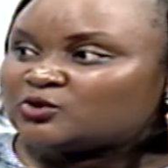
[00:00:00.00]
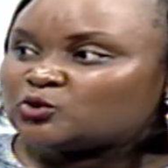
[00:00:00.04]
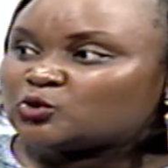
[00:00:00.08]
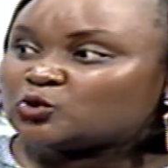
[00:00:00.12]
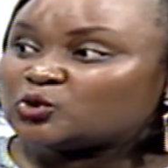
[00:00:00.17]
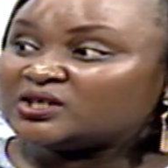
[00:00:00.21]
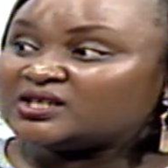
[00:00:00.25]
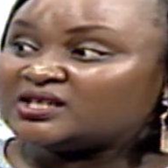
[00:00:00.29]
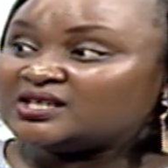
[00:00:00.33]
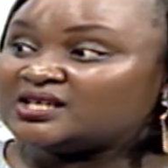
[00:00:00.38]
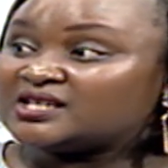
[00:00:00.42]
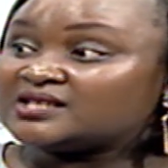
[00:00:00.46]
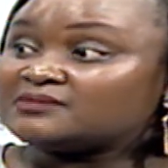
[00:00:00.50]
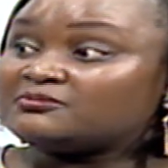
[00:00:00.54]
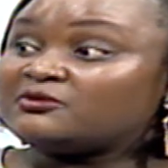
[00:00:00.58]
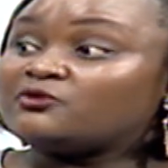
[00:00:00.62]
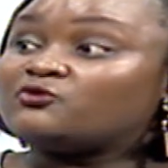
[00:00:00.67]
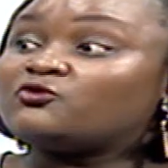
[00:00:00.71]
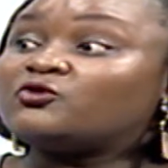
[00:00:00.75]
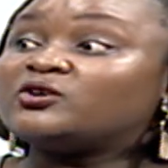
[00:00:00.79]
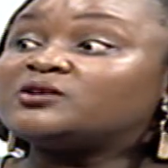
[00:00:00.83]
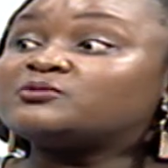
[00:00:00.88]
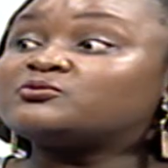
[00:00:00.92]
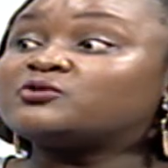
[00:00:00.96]
to twenty years
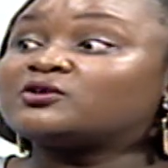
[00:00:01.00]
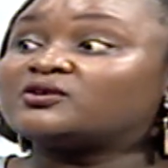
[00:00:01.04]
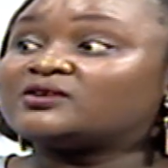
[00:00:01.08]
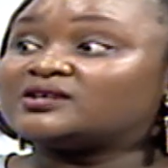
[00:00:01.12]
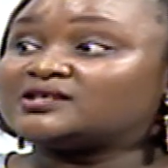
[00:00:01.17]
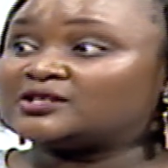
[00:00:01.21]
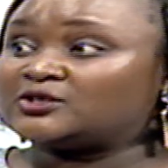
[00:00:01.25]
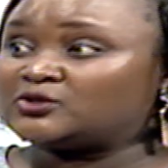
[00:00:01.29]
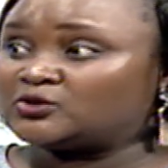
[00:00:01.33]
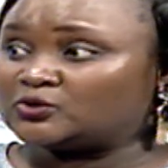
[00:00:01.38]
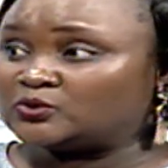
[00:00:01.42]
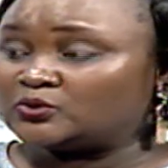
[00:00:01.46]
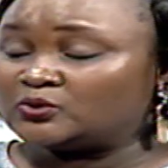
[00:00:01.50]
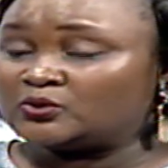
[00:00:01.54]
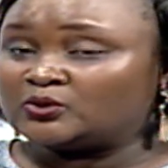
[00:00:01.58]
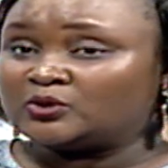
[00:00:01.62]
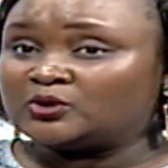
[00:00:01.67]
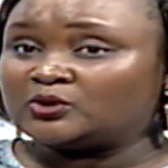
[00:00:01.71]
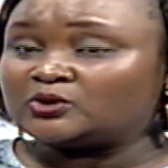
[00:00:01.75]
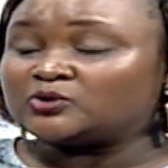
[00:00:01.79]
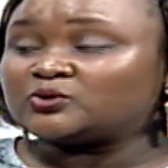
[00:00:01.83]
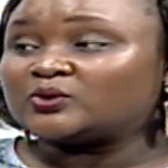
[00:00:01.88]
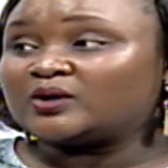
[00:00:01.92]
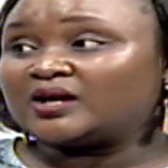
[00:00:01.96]
before it progresses to,
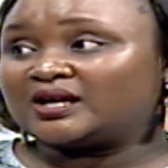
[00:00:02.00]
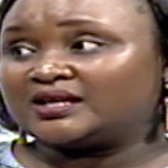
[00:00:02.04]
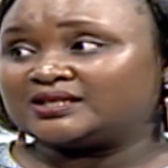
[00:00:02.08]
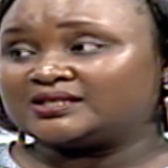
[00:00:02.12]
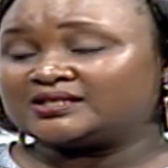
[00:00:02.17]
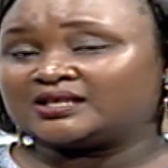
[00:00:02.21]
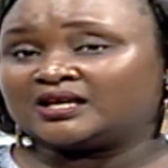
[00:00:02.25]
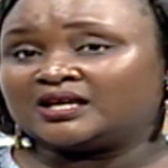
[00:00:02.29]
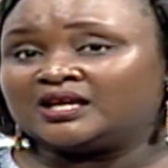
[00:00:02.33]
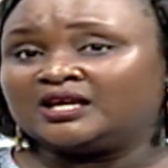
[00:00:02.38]
to, cancer.